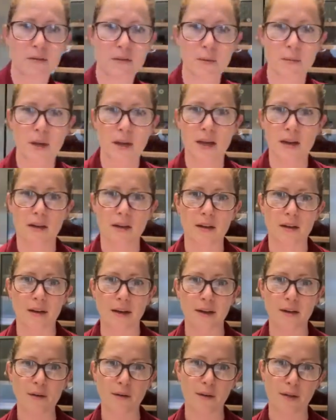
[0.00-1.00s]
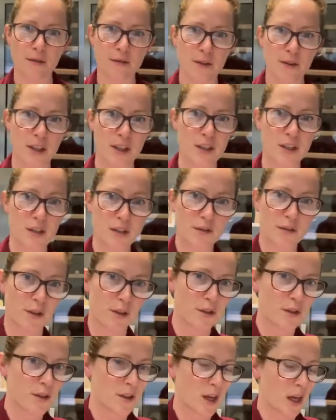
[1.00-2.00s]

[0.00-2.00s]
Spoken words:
have something out of line on the fridge, for God's